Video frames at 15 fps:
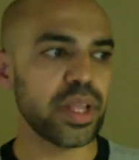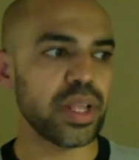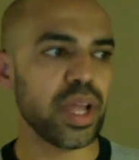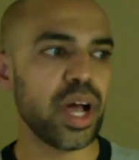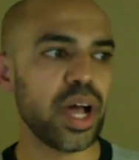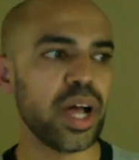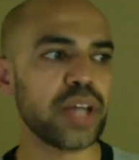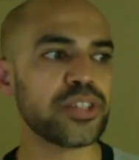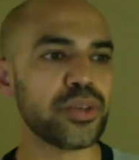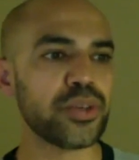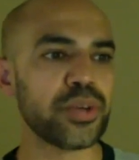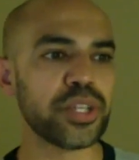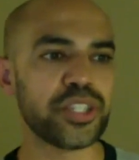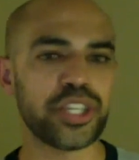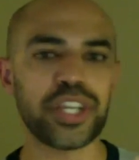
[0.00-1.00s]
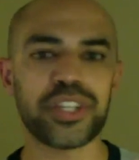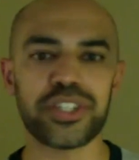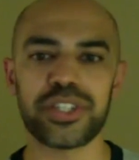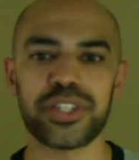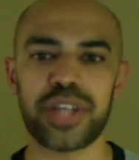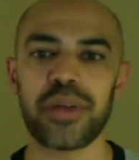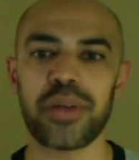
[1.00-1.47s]
as soon as she's
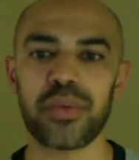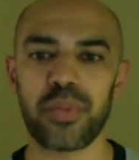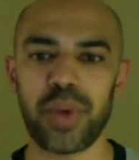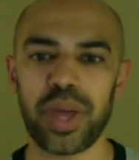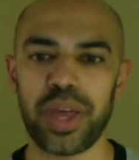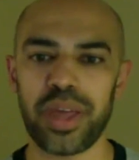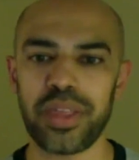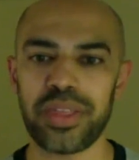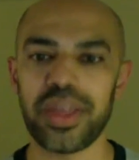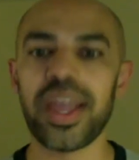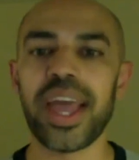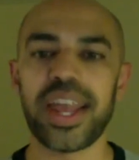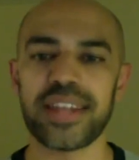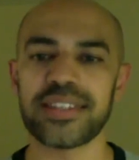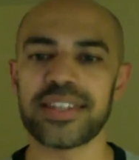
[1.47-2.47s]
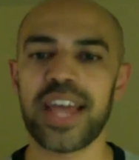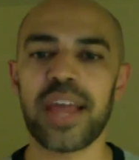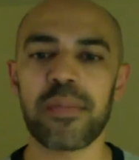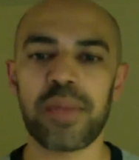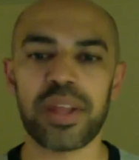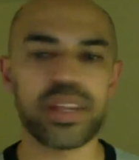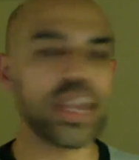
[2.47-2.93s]
done with an
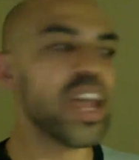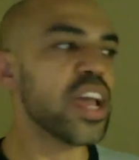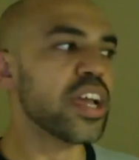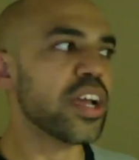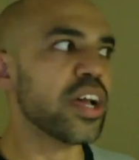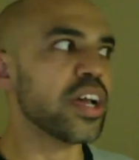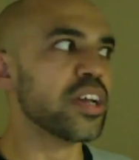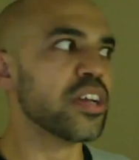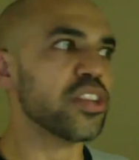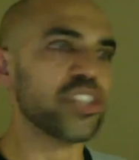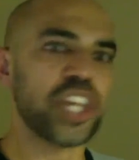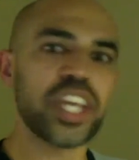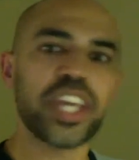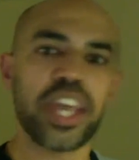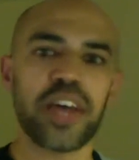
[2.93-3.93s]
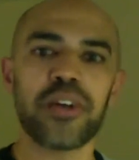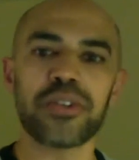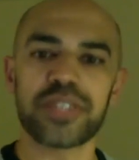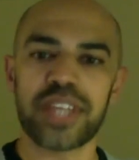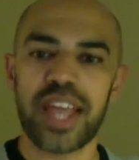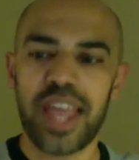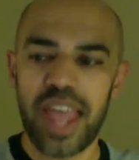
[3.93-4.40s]
assignment, she
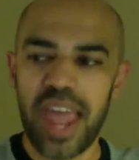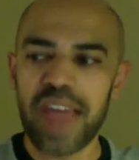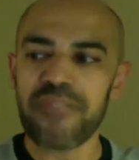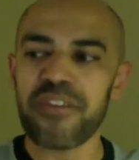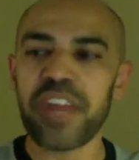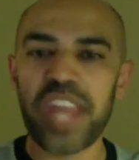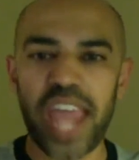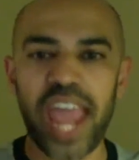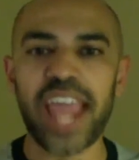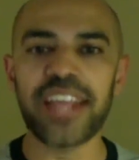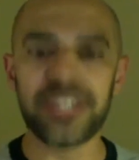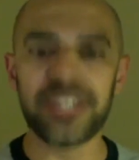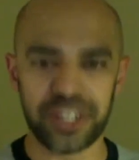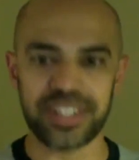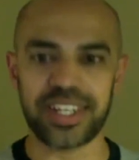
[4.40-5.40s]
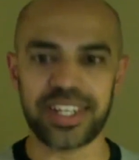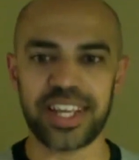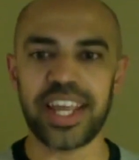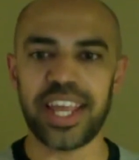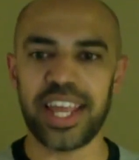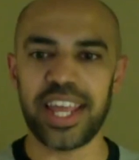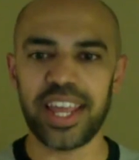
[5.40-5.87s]
kills every agent
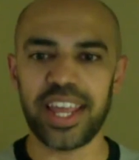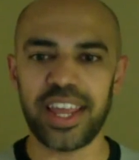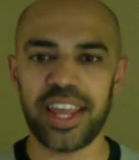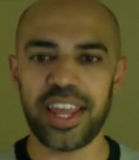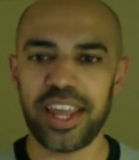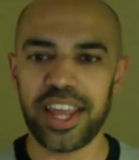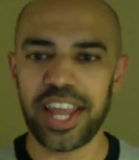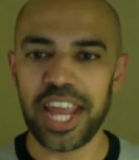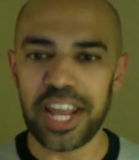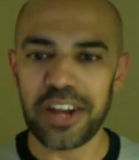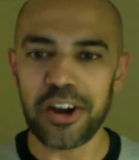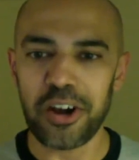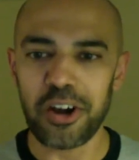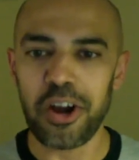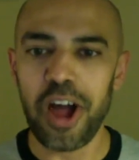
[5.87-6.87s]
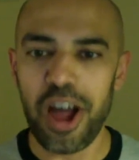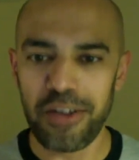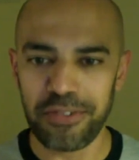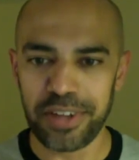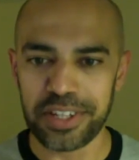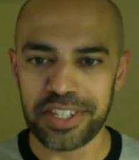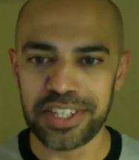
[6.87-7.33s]
in her
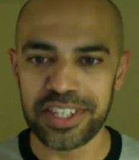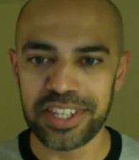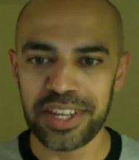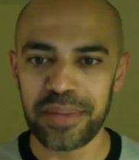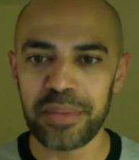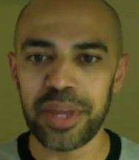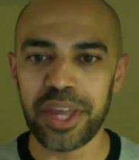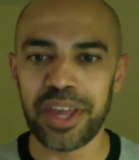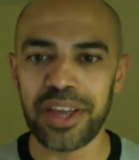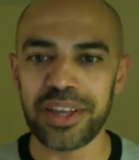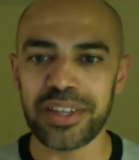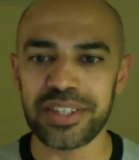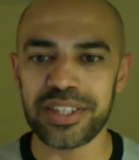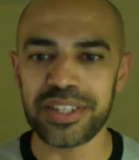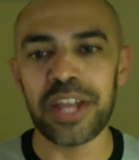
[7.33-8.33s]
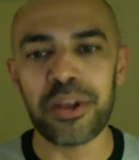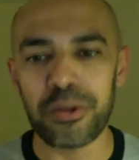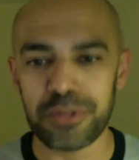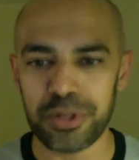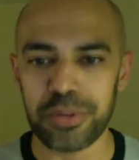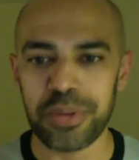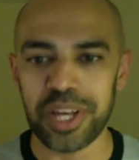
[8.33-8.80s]
office because they know
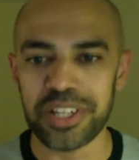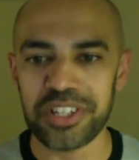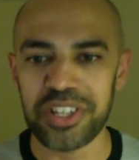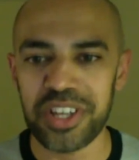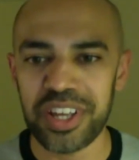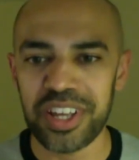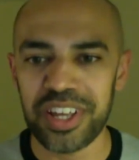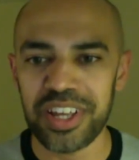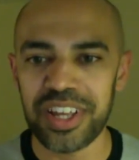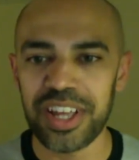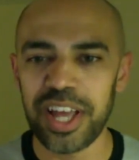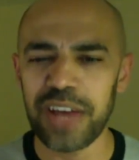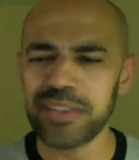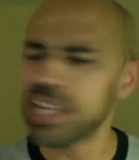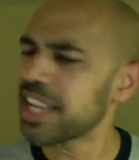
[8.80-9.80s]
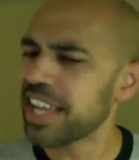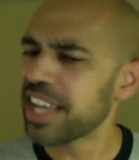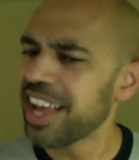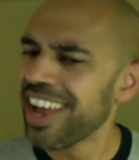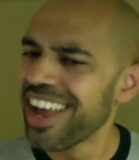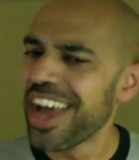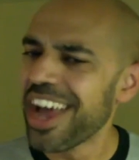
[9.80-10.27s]
too much. I was like,
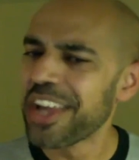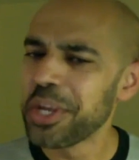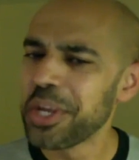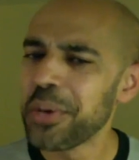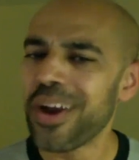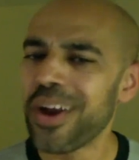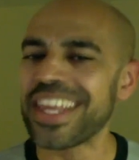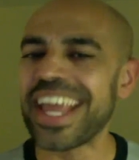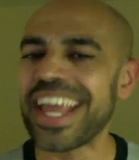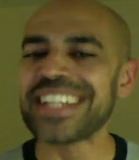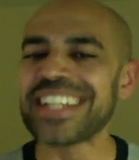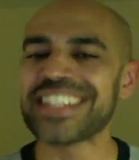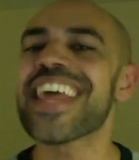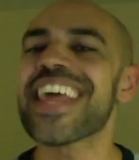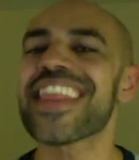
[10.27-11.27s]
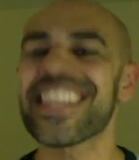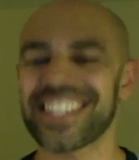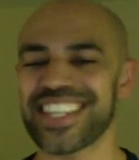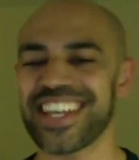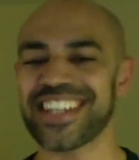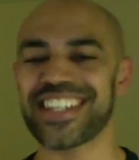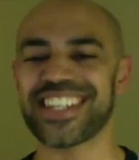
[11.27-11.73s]
you are the
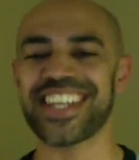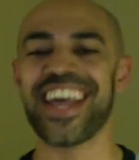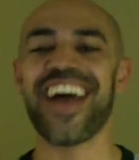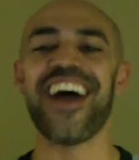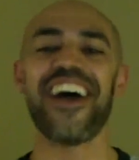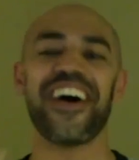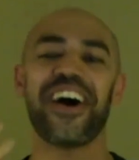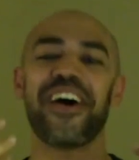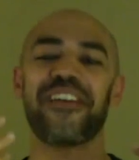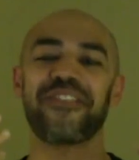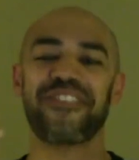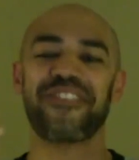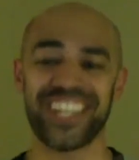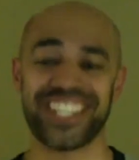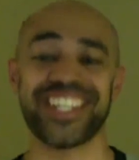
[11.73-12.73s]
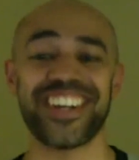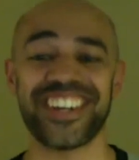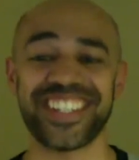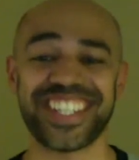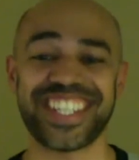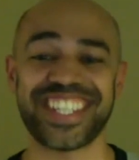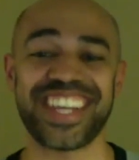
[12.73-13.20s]
antithesis of what
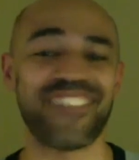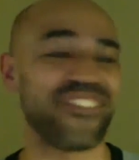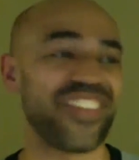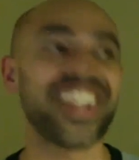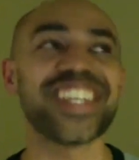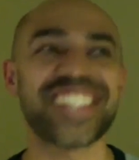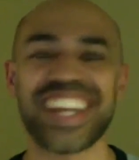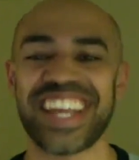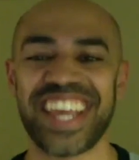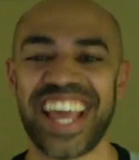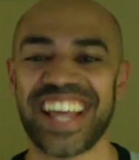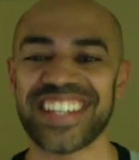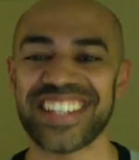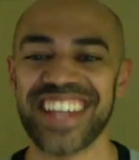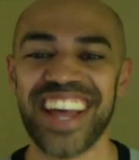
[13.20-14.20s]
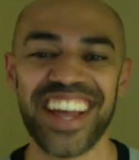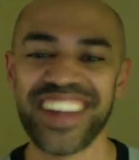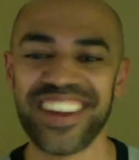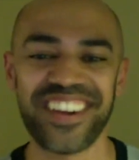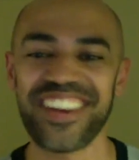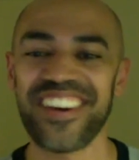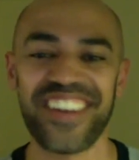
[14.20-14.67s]
you're preaching against.
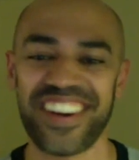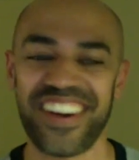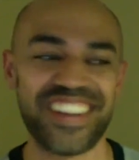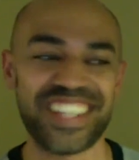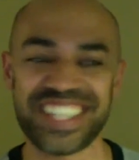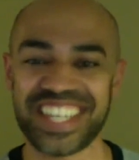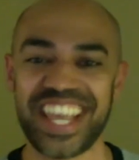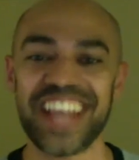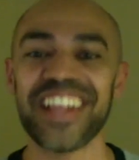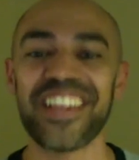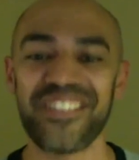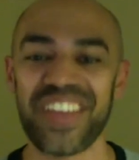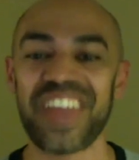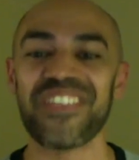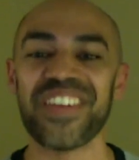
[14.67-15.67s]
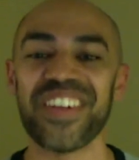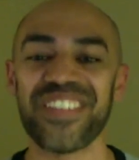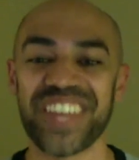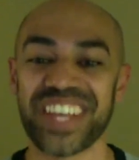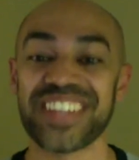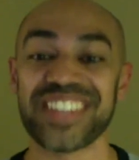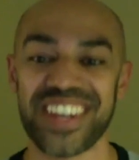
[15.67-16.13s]
You're going around just killing people
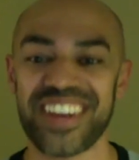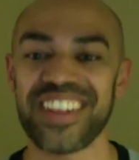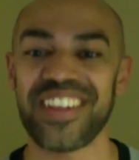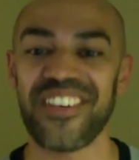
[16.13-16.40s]
because they're in the